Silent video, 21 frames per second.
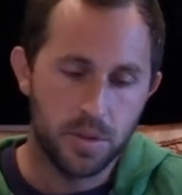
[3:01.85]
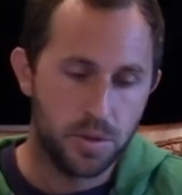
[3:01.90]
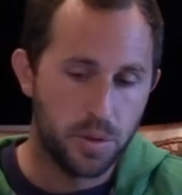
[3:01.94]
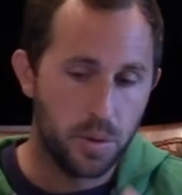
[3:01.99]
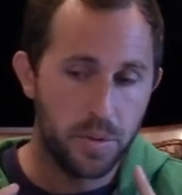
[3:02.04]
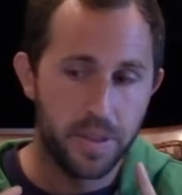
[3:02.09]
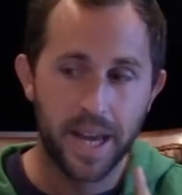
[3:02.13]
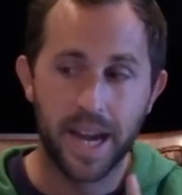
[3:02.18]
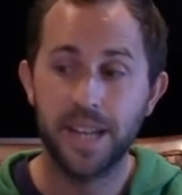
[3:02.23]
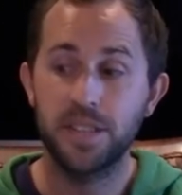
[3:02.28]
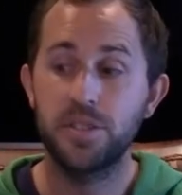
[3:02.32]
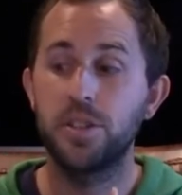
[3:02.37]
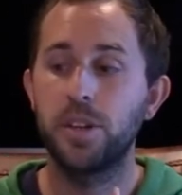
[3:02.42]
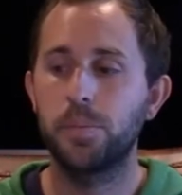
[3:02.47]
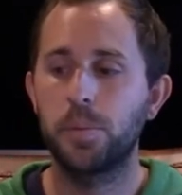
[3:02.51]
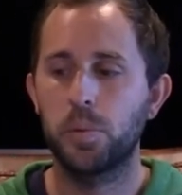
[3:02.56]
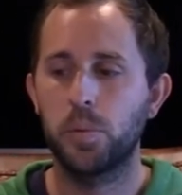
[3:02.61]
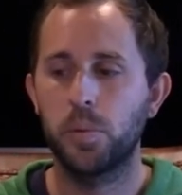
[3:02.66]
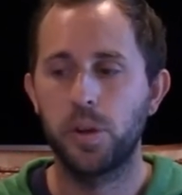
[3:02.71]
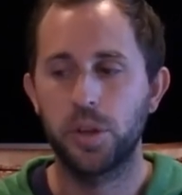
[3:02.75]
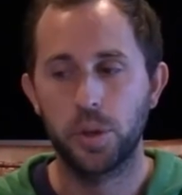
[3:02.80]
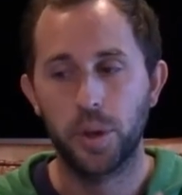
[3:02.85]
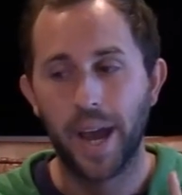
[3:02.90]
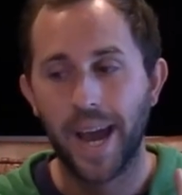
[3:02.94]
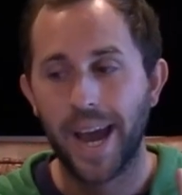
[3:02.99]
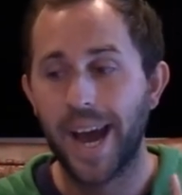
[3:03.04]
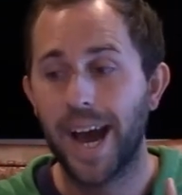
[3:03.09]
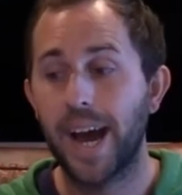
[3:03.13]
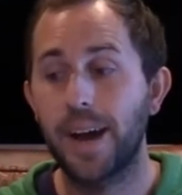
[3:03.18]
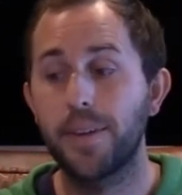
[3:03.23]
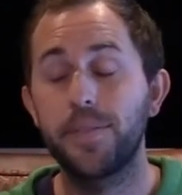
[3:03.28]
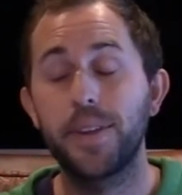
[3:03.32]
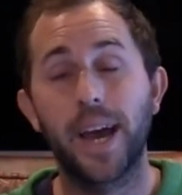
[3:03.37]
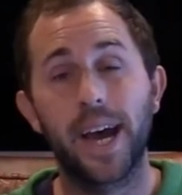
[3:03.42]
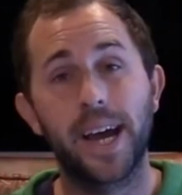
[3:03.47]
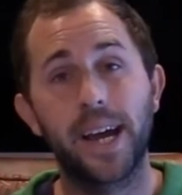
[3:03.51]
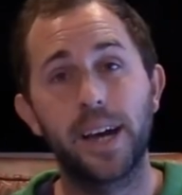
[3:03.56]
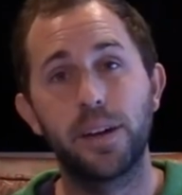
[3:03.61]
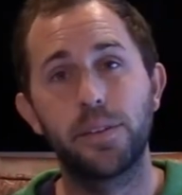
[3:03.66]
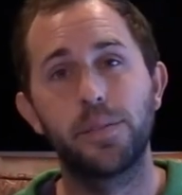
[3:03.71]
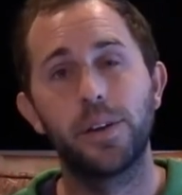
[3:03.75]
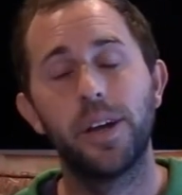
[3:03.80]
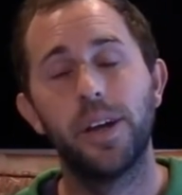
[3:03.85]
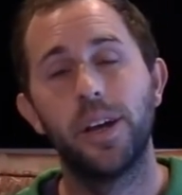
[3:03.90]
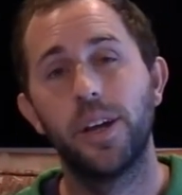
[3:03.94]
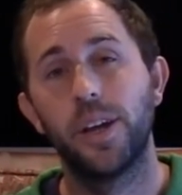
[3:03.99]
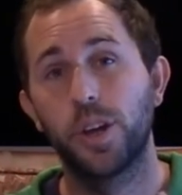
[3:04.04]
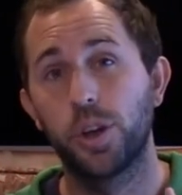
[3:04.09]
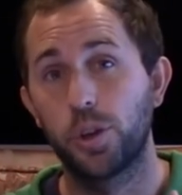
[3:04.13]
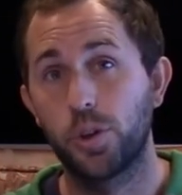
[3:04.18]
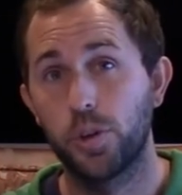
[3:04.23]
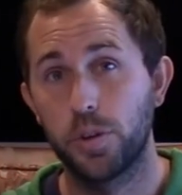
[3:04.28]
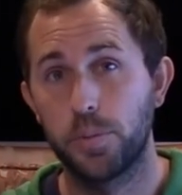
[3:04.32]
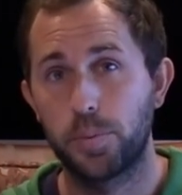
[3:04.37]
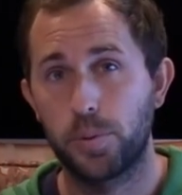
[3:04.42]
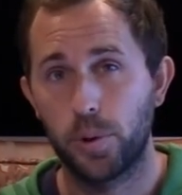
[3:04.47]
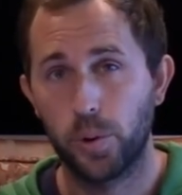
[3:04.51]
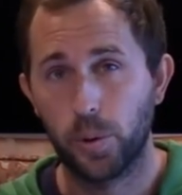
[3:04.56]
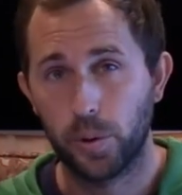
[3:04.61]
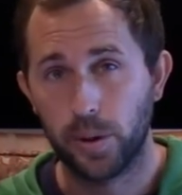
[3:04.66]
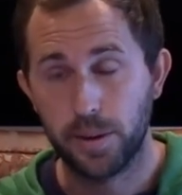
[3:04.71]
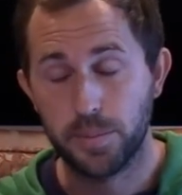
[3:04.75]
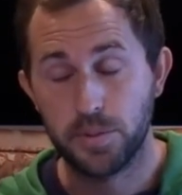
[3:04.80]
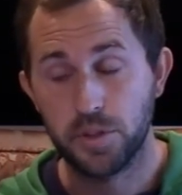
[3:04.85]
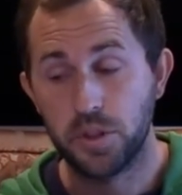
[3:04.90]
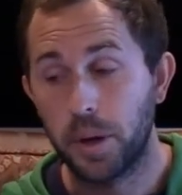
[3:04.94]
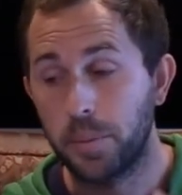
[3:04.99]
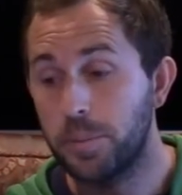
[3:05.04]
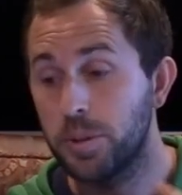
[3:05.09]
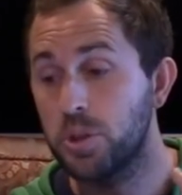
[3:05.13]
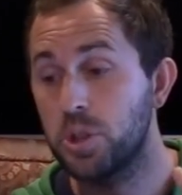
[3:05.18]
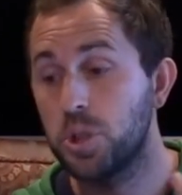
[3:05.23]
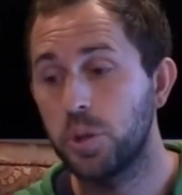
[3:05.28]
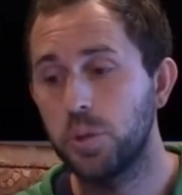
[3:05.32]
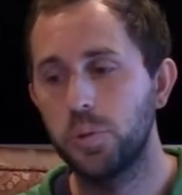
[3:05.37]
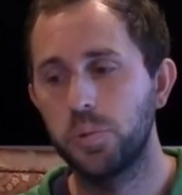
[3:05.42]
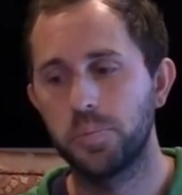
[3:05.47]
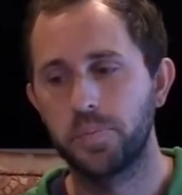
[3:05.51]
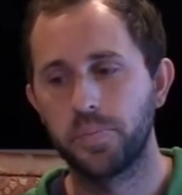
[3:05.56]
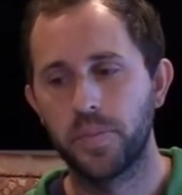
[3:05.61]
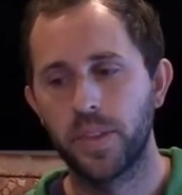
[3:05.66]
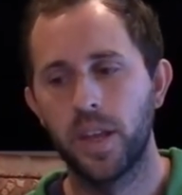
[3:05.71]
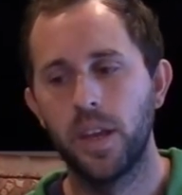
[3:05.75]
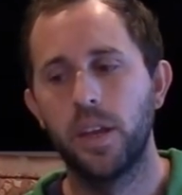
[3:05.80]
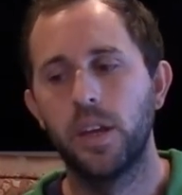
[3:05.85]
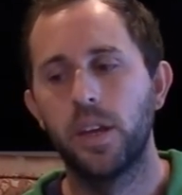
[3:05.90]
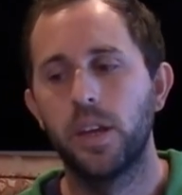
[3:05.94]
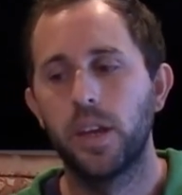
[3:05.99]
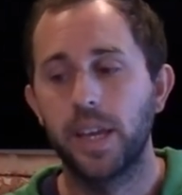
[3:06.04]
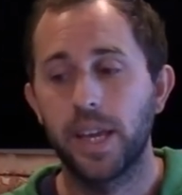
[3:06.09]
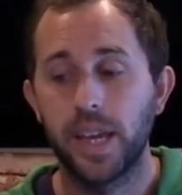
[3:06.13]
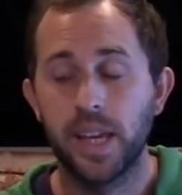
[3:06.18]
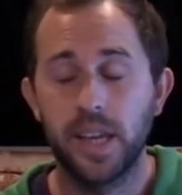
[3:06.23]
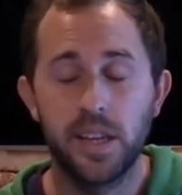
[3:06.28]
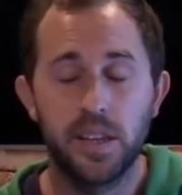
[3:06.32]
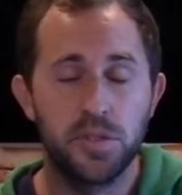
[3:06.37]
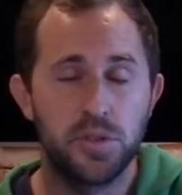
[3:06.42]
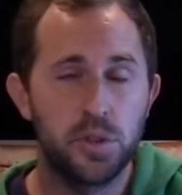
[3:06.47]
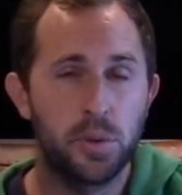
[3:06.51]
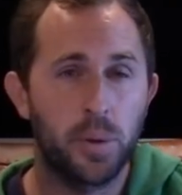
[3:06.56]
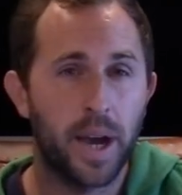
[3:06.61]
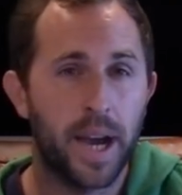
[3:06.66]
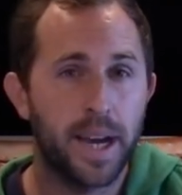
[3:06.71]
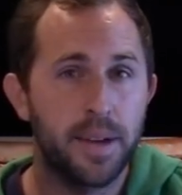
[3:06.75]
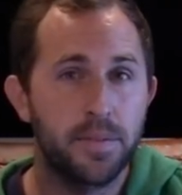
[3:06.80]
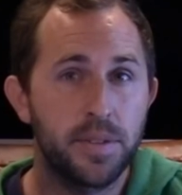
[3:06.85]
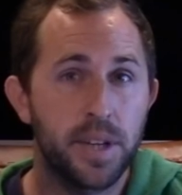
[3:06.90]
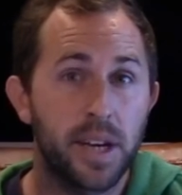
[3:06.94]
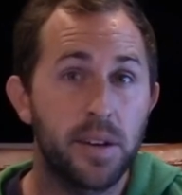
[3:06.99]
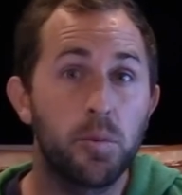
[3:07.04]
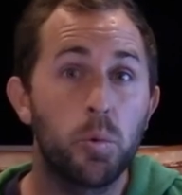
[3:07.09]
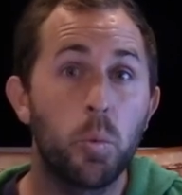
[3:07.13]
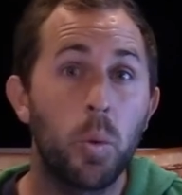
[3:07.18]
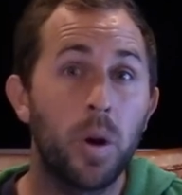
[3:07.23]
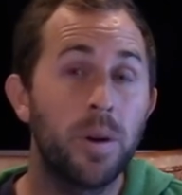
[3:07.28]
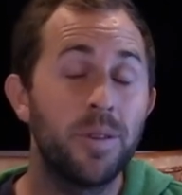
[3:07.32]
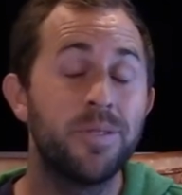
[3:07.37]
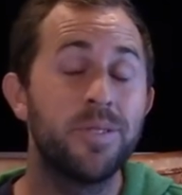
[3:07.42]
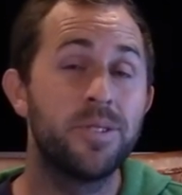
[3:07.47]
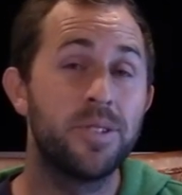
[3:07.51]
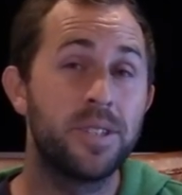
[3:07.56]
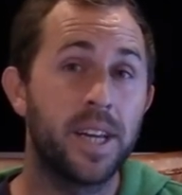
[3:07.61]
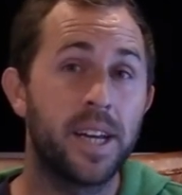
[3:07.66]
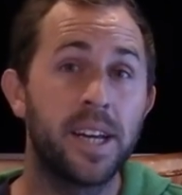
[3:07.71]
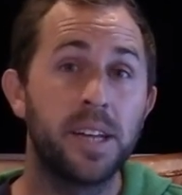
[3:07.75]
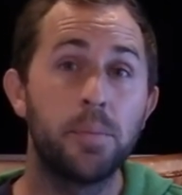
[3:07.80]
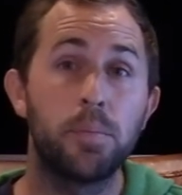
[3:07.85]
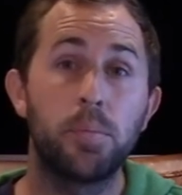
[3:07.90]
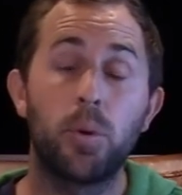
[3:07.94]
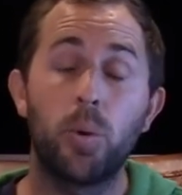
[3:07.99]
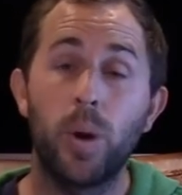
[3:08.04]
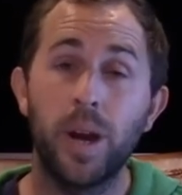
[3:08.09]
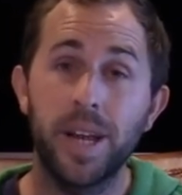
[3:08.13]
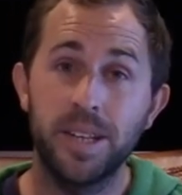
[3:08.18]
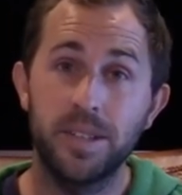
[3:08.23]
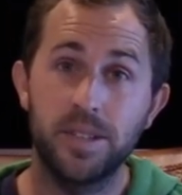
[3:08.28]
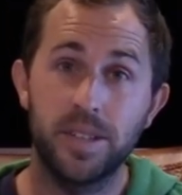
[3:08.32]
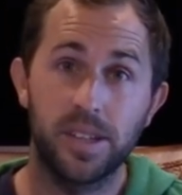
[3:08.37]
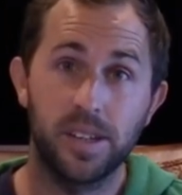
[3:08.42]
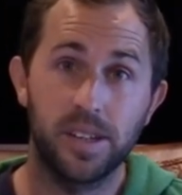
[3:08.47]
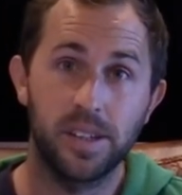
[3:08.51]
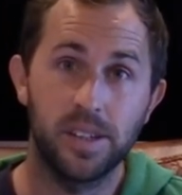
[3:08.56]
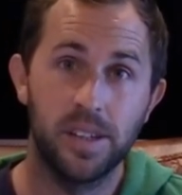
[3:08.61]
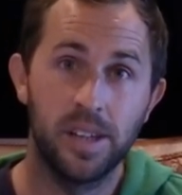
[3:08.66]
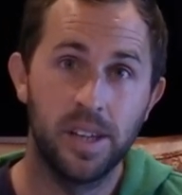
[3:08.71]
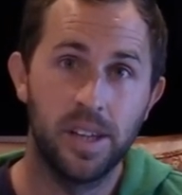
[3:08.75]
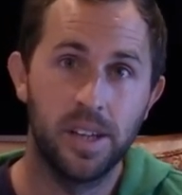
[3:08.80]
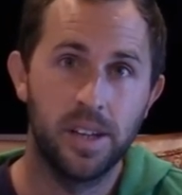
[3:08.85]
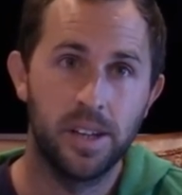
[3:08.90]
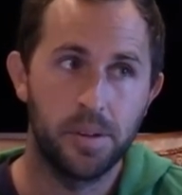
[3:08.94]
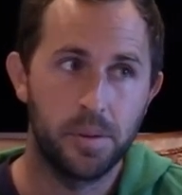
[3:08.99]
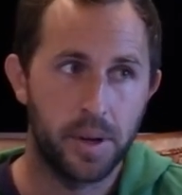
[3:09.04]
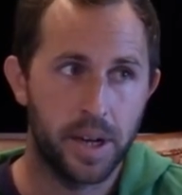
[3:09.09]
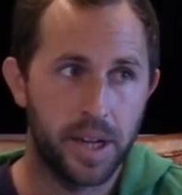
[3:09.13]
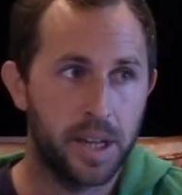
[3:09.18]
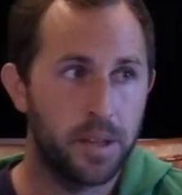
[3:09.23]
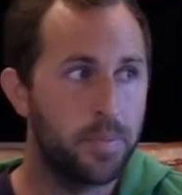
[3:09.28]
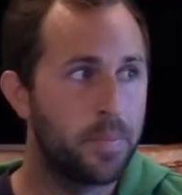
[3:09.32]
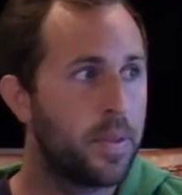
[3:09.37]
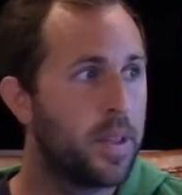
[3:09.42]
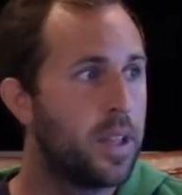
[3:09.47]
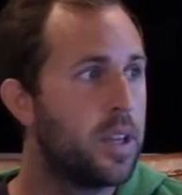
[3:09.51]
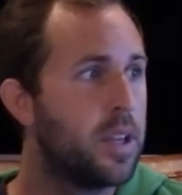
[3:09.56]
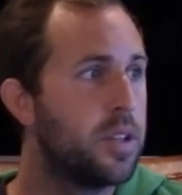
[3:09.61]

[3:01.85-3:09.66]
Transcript: So that's number 1, you have to have good programs. Number 2 is you have to have well-designed pricing, right?